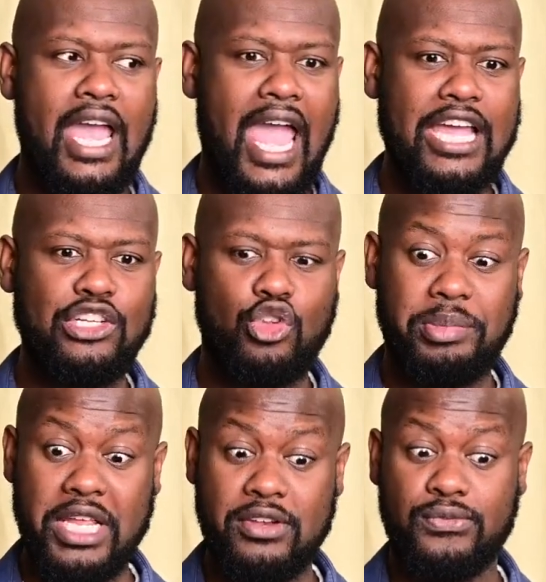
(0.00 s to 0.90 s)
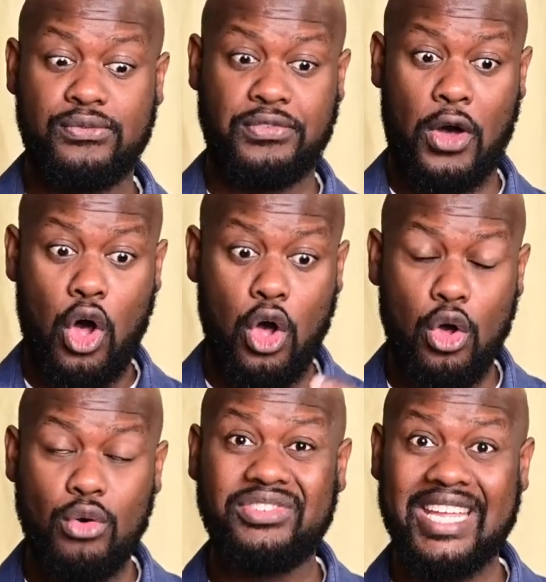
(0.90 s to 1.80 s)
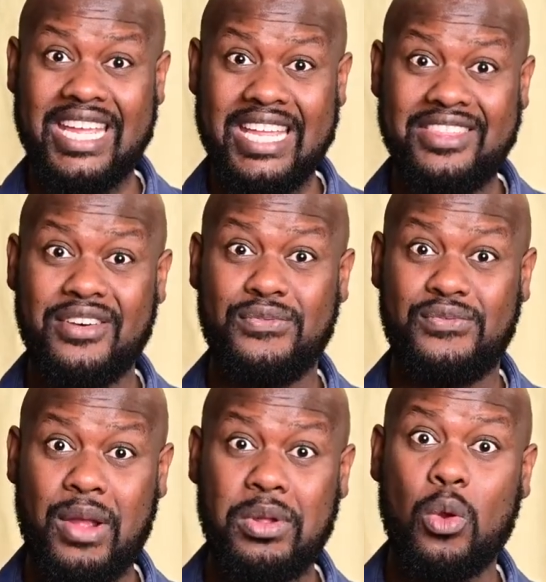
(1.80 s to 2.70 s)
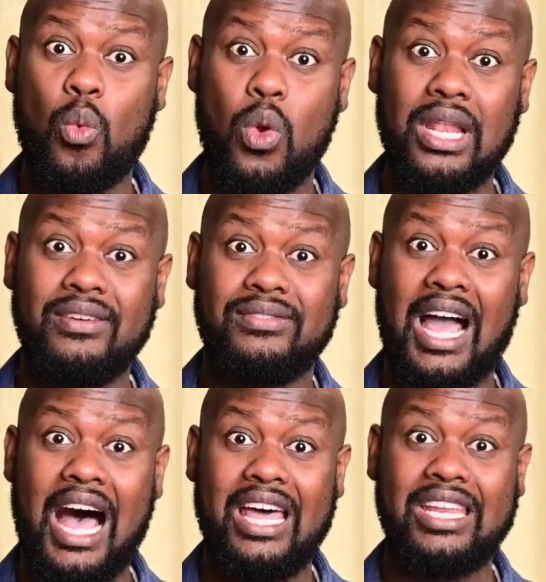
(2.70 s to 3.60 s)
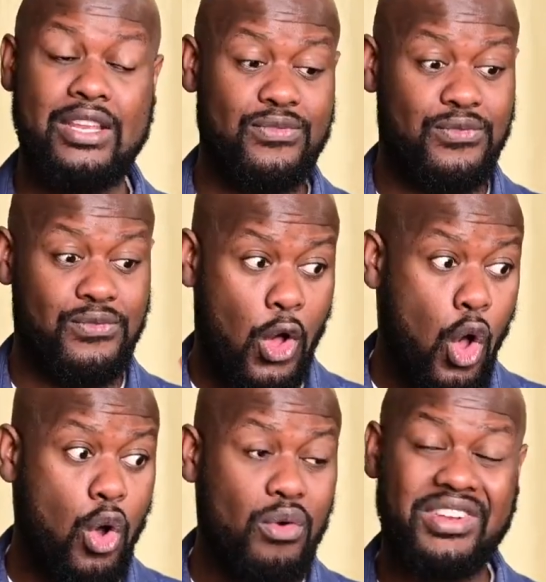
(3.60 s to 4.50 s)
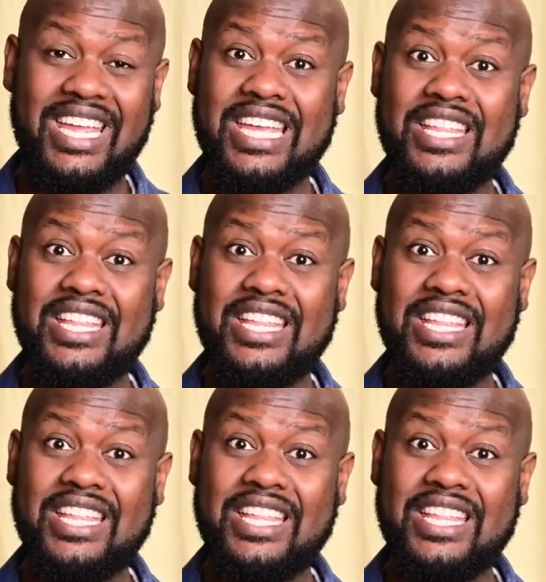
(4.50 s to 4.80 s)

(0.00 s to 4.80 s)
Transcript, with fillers: and to be involved in the very will of God, involved in the